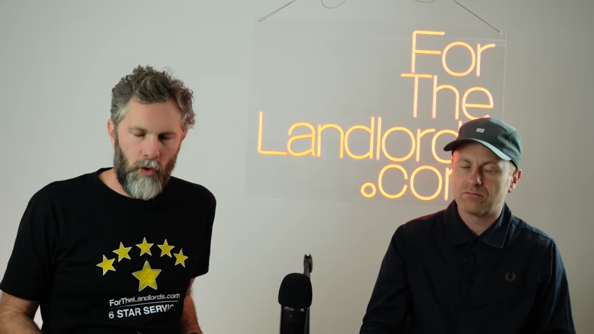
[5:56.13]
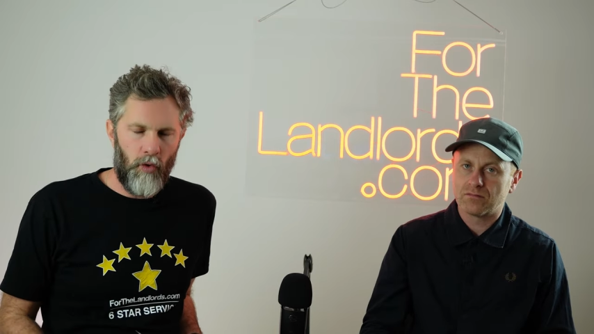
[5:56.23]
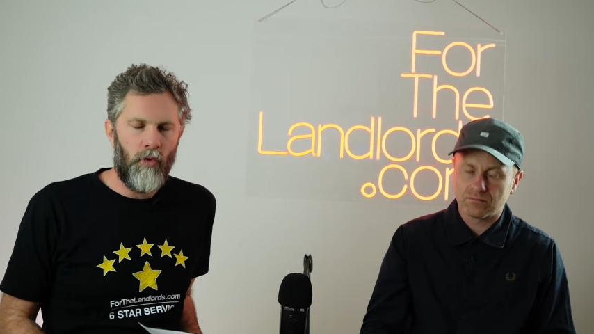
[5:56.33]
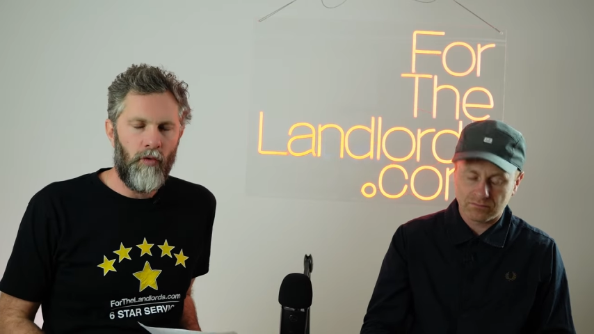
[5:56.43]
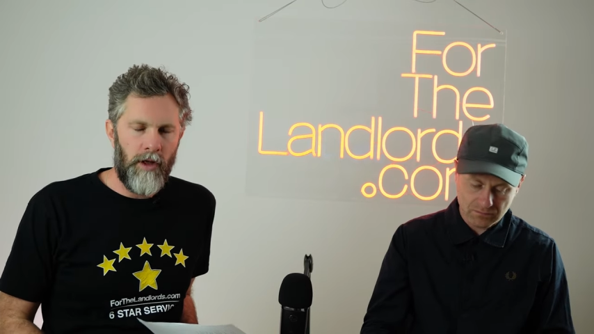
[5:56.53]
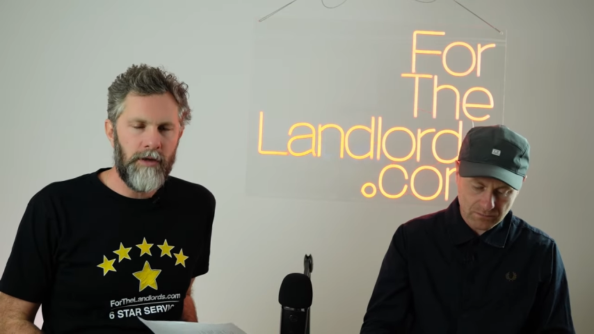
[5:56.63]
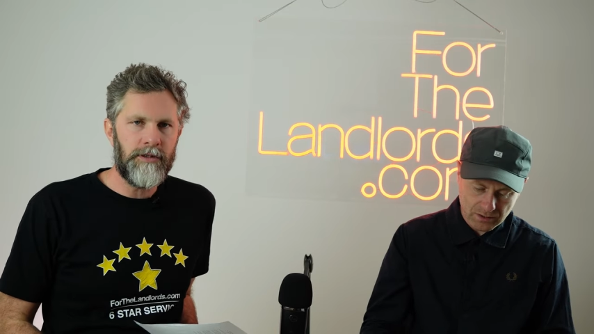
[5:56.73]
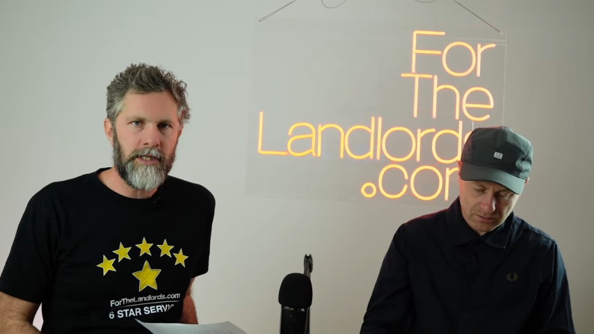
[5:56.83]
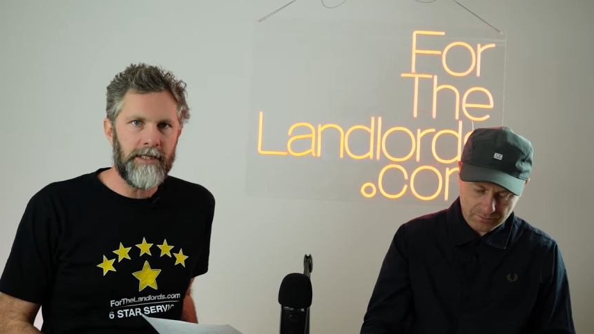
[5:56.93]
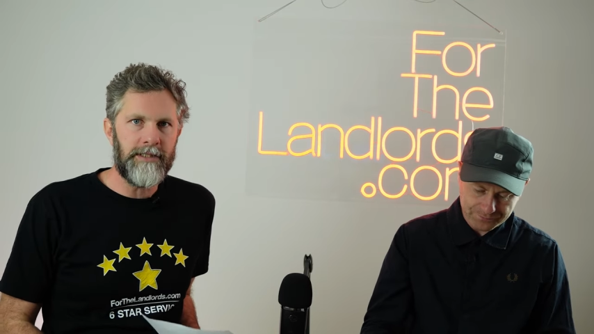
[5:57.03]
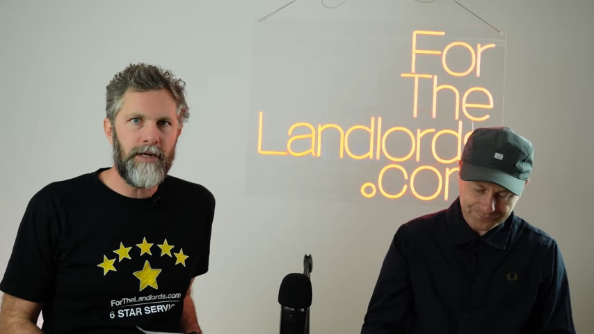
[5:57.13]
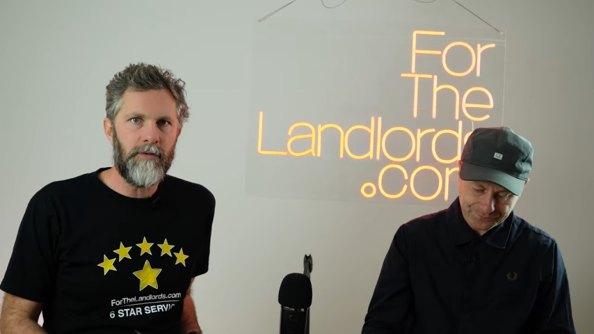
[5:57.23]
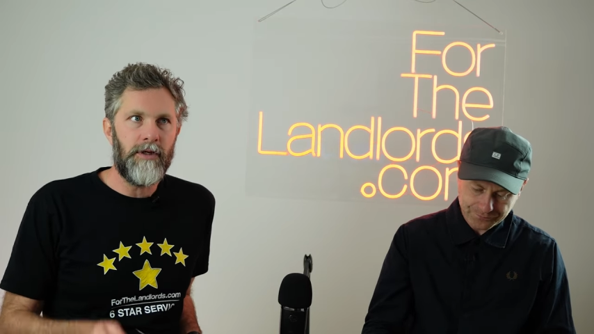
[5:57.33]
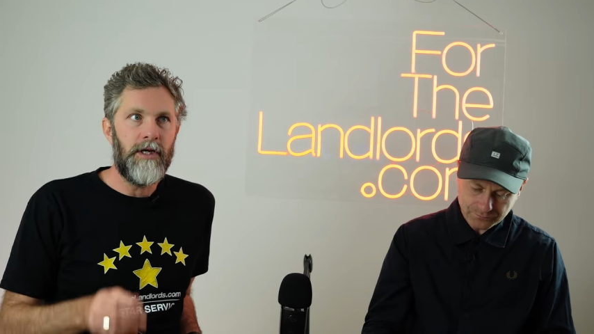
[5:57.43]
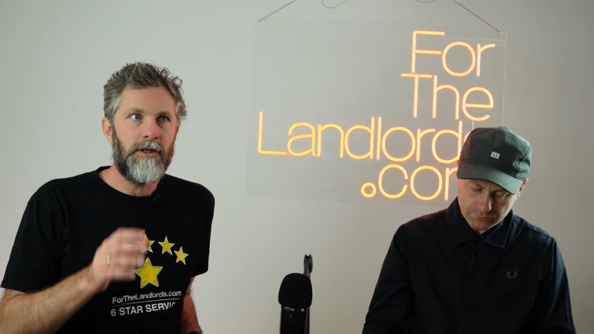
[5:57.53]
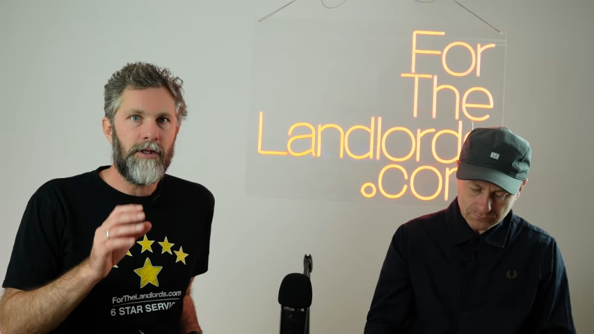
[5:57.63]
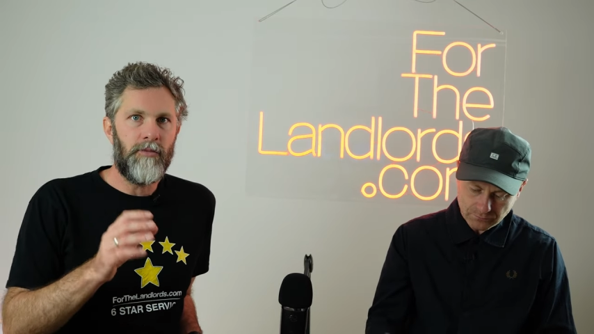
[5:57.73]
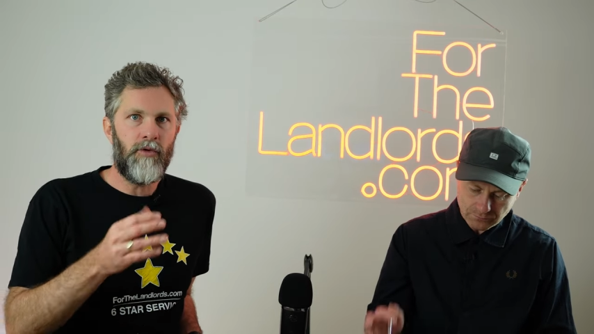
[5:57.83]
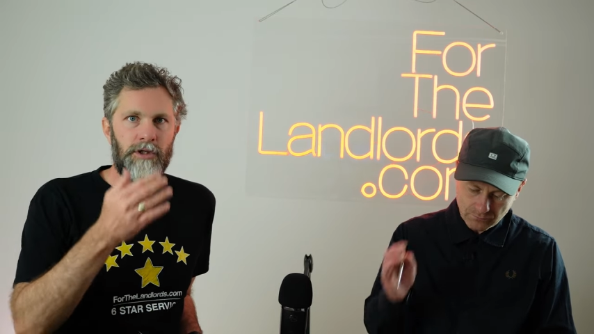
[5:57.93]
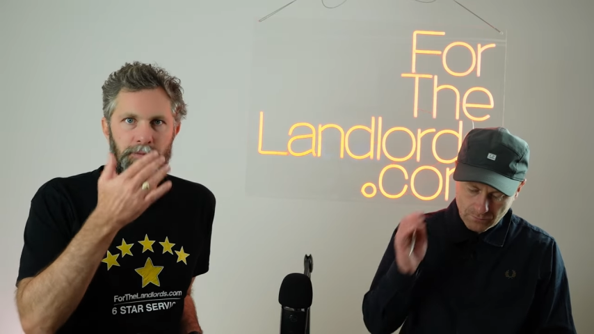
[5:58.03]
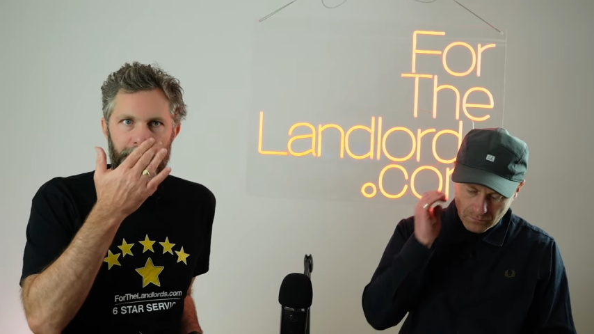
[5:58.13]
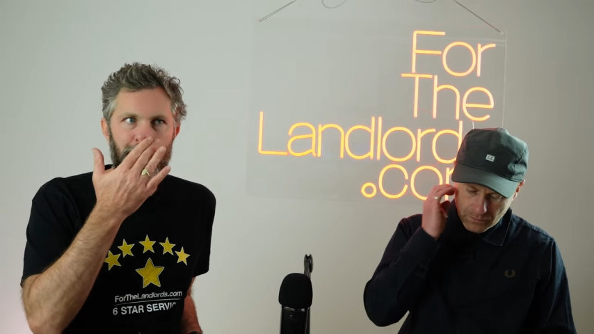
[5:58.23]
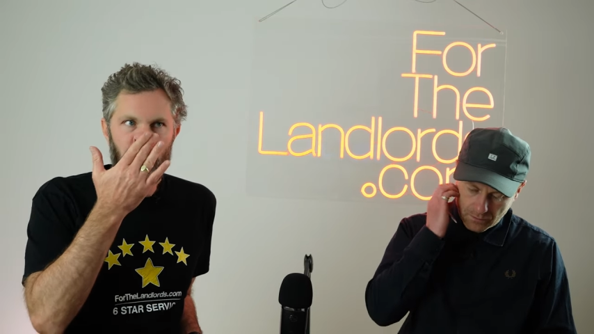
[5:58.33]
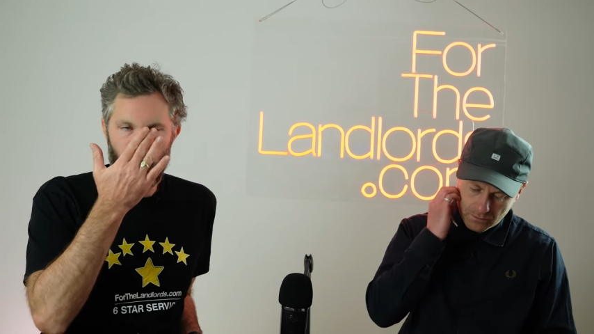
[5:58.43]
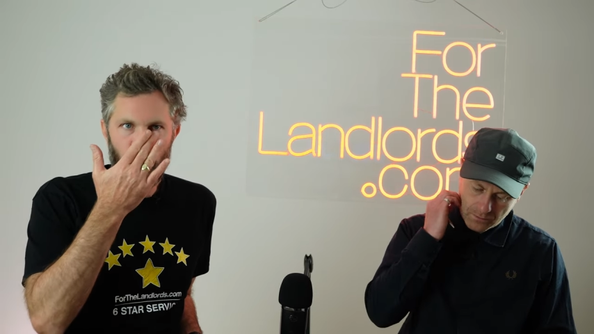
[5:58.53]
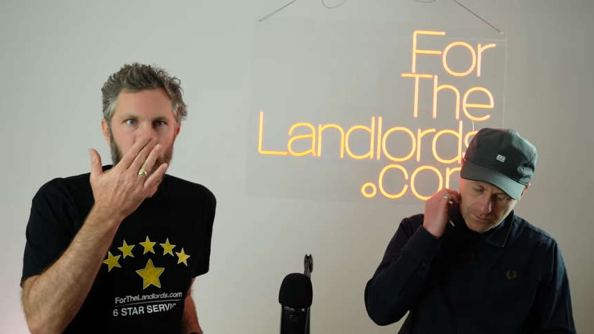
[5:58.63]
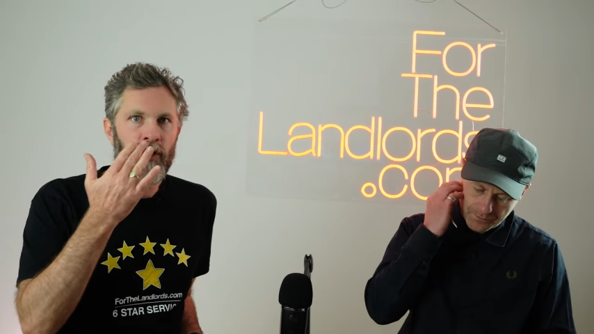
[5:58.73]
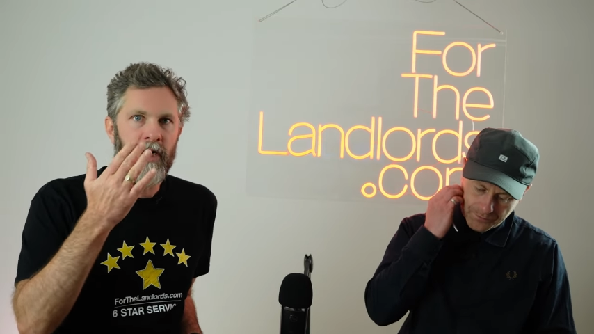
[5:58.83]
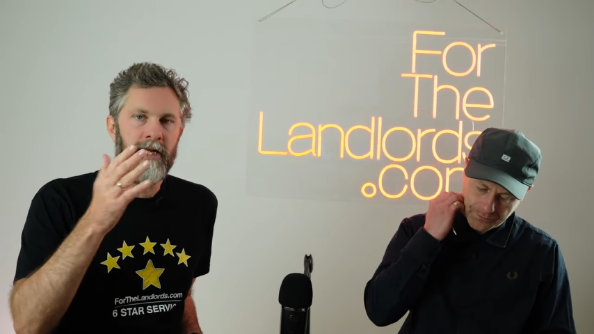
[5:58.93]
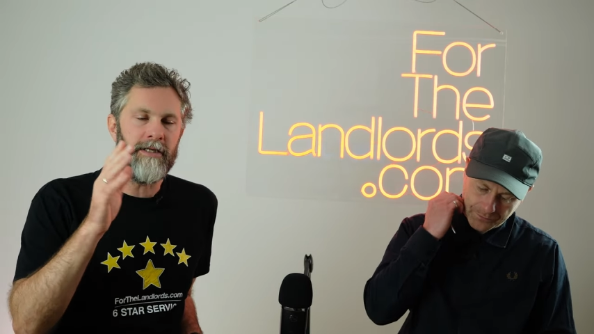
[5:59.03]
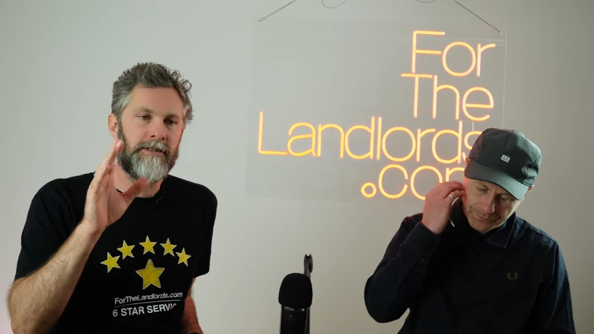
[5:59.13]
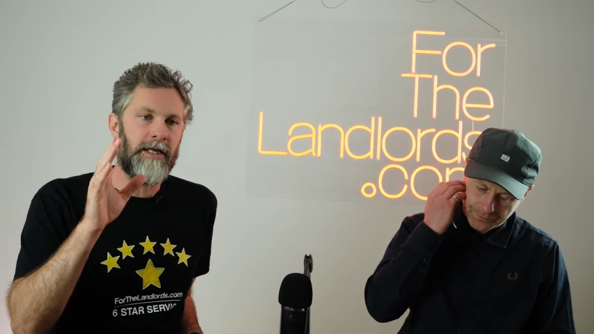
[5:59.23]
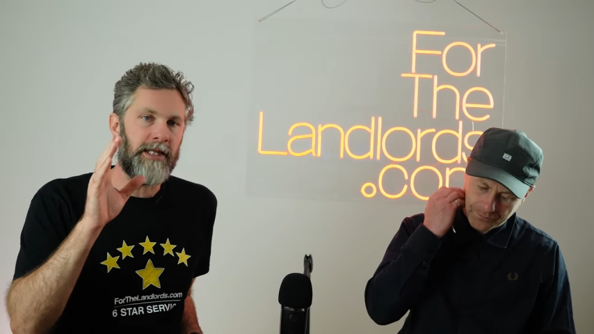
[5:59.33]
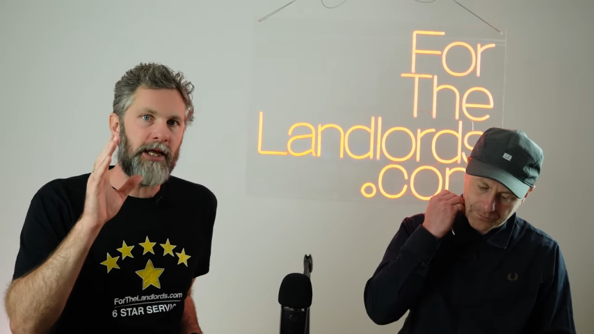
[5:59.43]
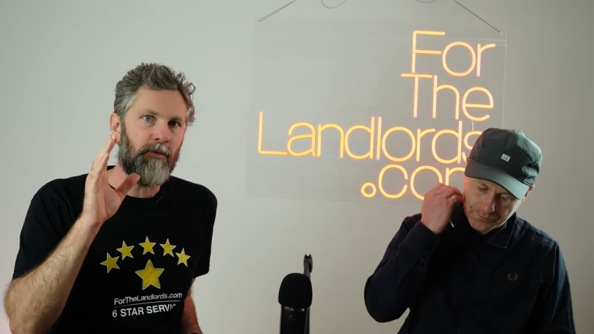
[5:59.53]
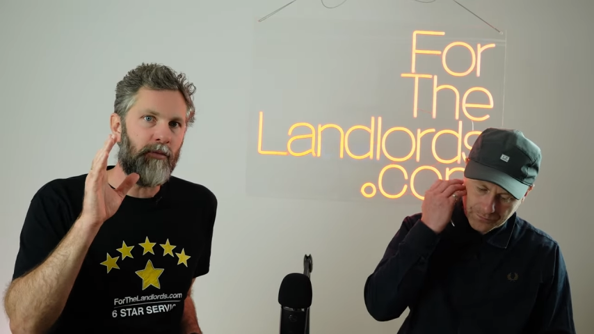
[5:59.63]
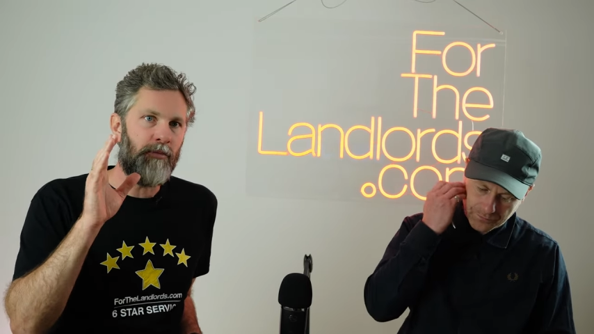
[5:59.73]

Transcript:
Speaker 1: All those things, they will. The mortgage broker will look at it and they will